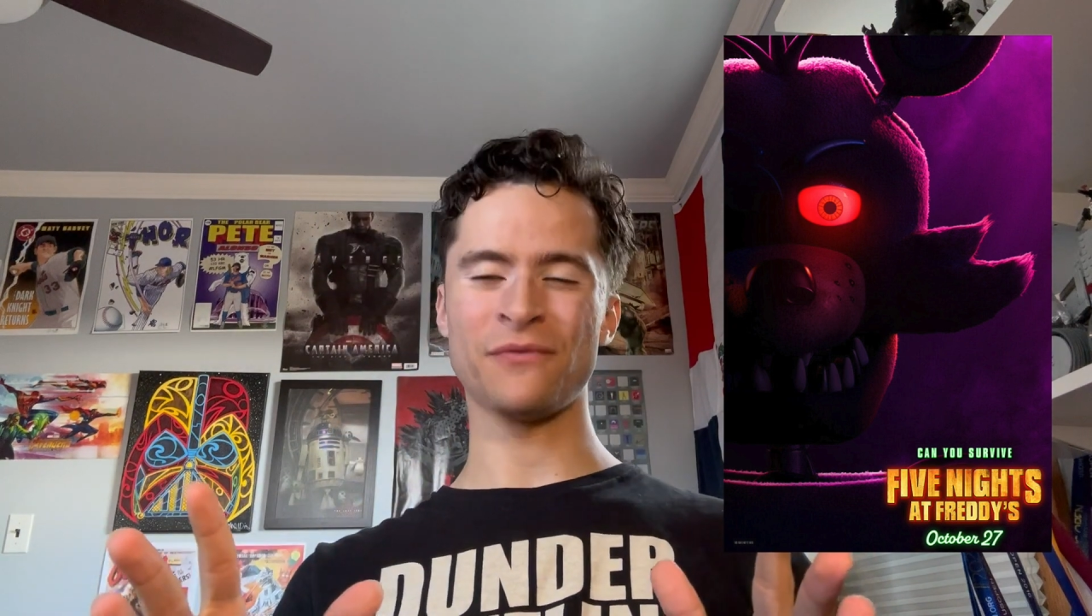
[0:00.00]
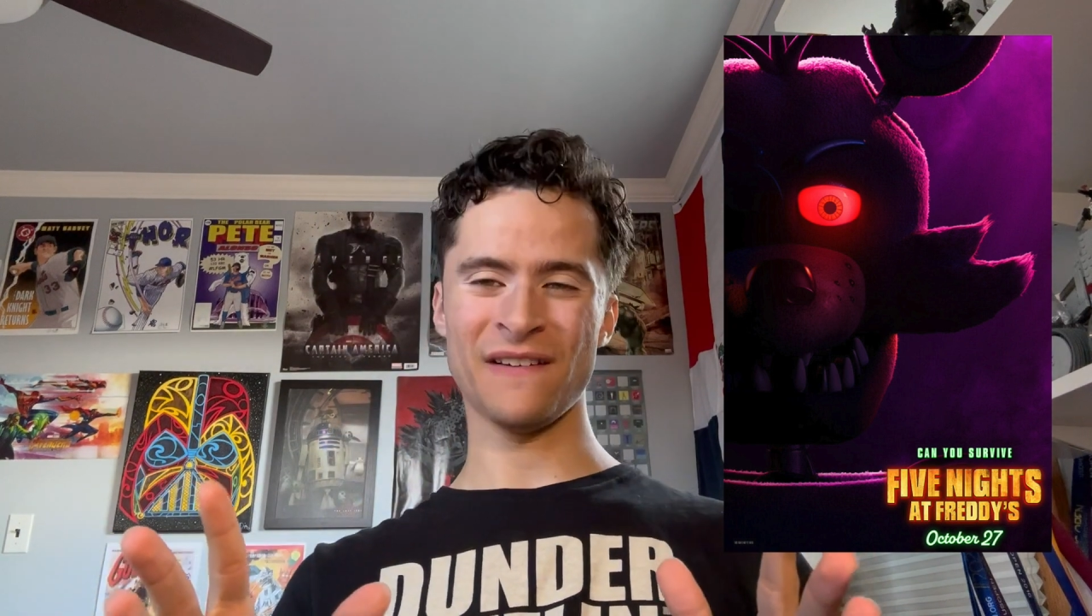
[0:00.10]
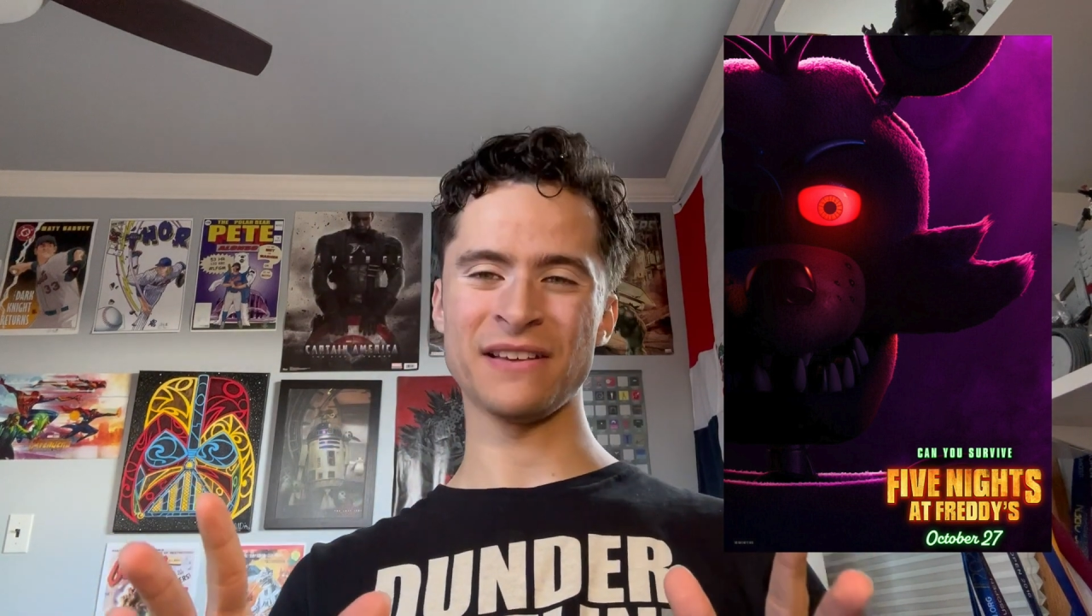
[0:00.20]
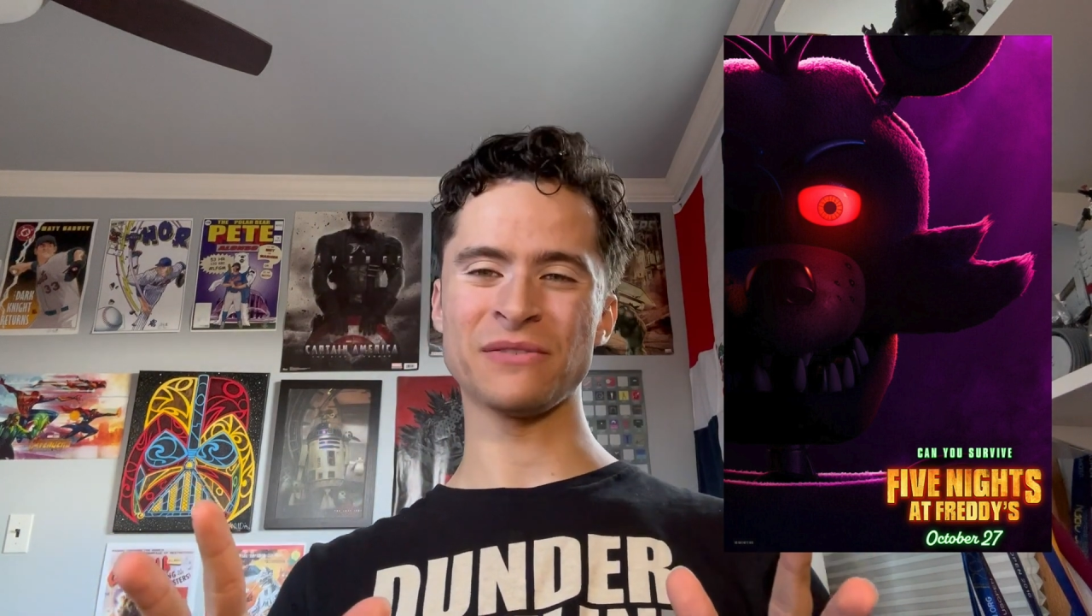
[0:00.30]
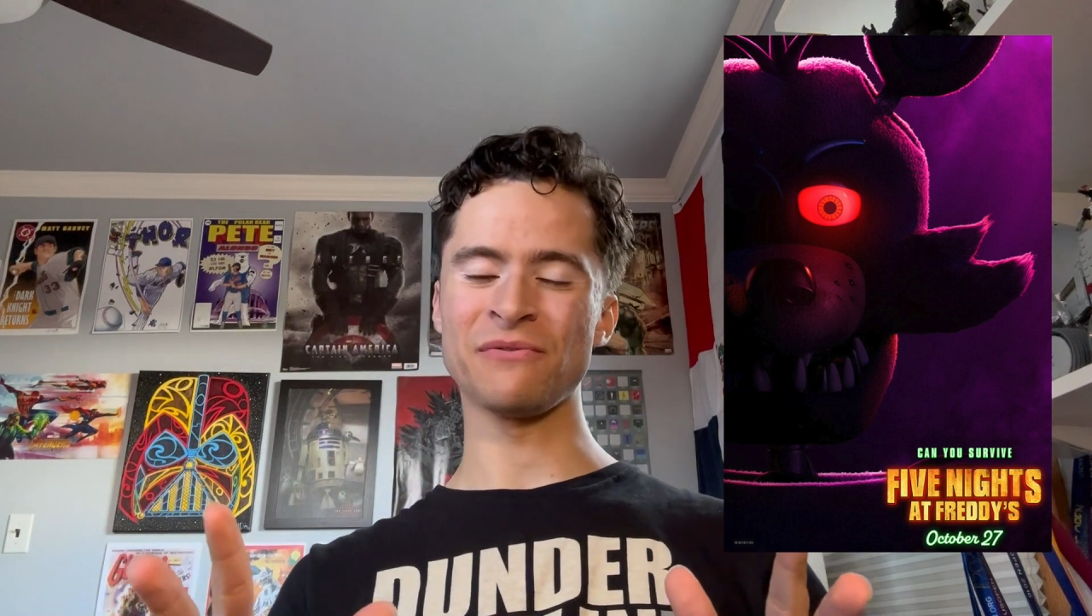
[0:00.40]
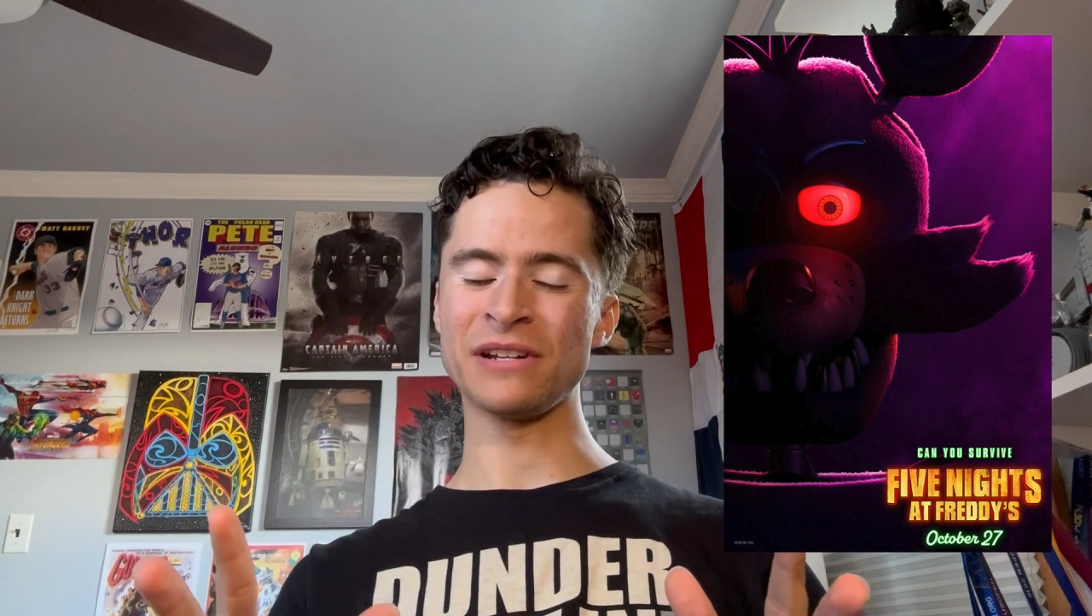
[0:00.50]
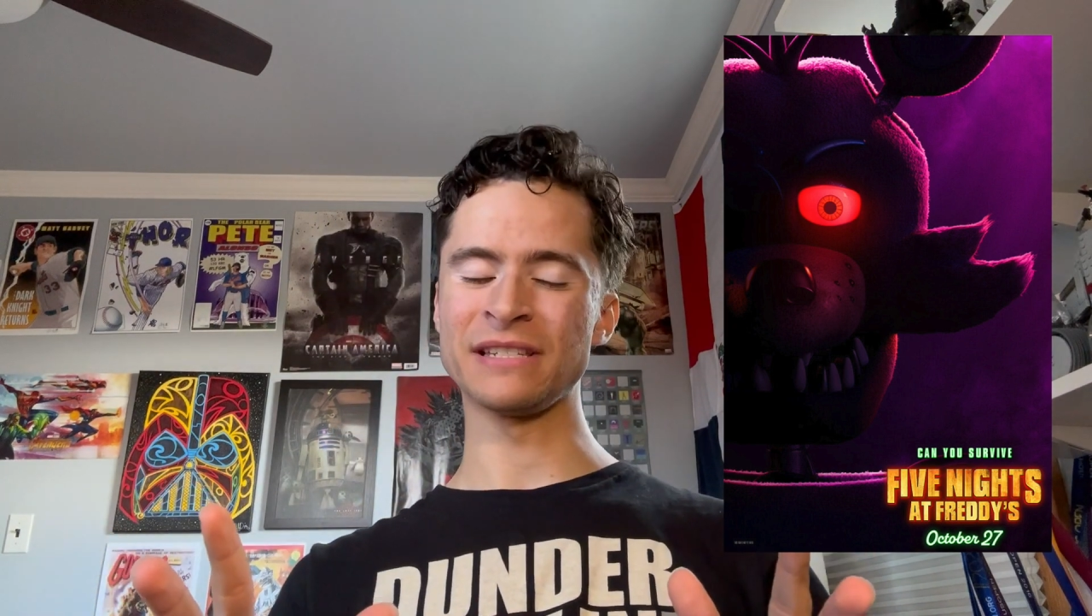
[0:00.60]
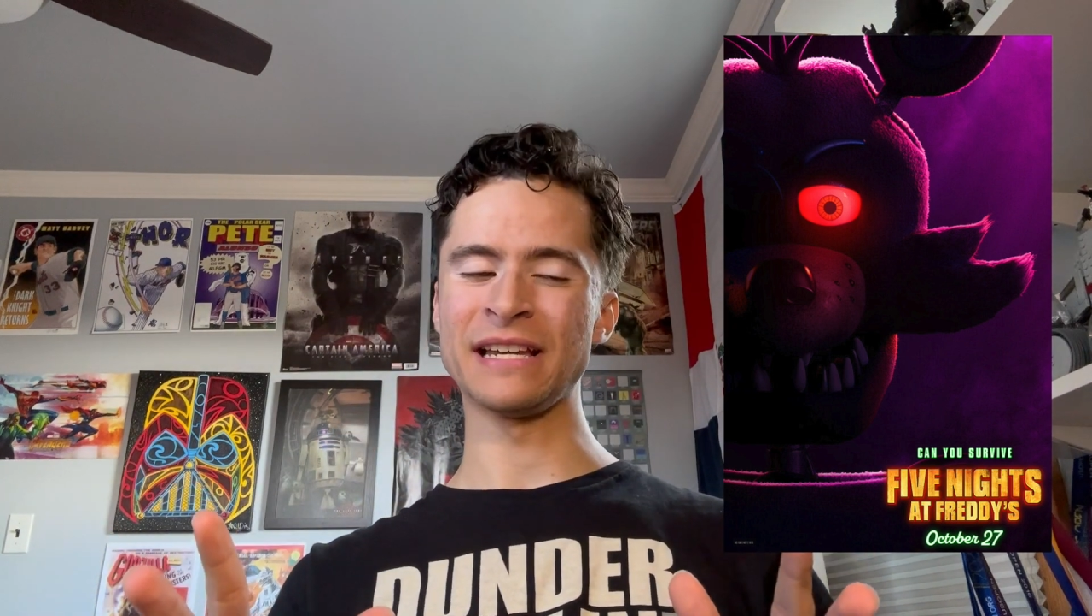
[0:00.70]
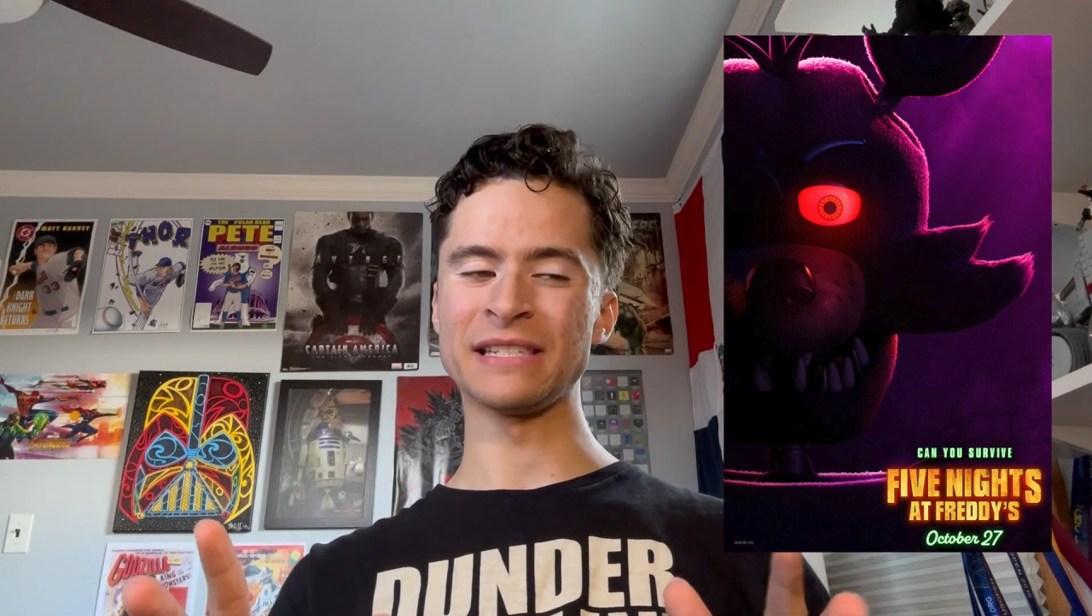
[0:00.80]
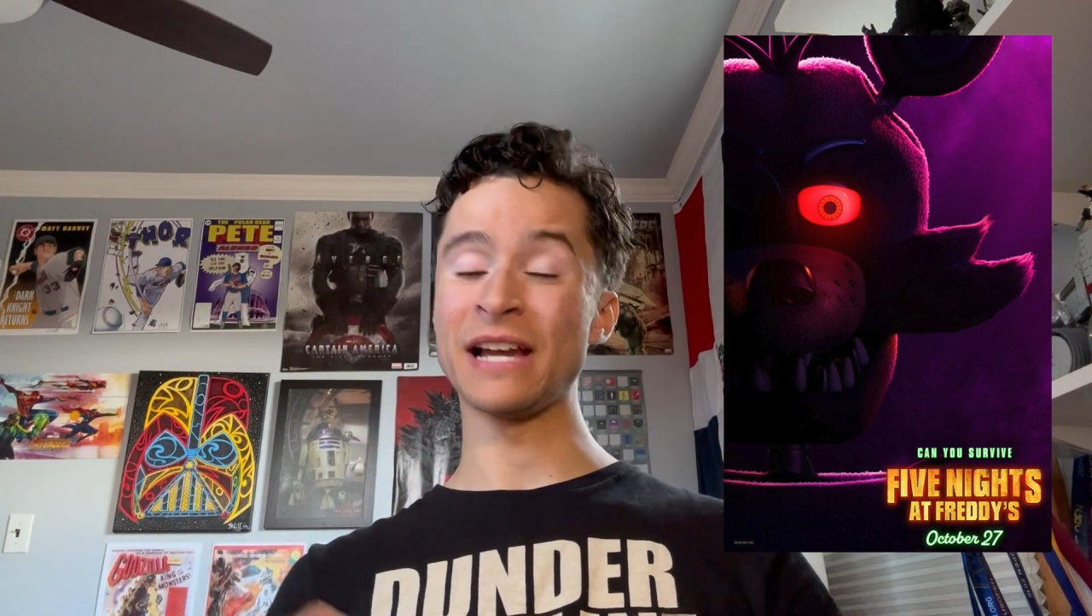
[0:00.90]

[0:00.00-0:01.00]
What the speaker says: the Five Nights at Freddy's games.